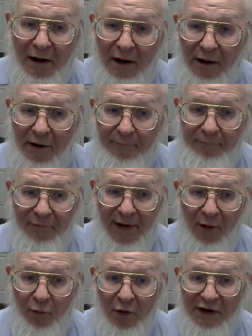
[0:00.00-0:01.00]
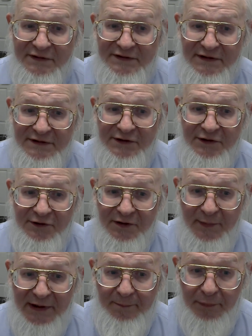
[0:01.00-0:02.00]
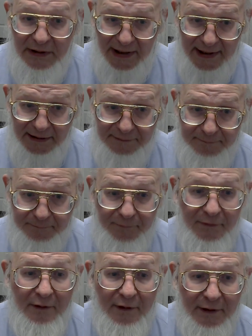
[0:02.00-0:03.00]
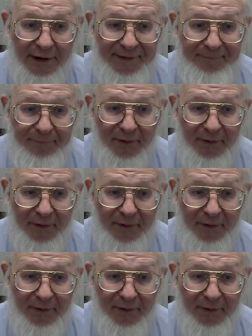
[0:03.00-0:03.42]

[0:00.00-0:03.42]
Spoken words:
that was considered to be plain. All right.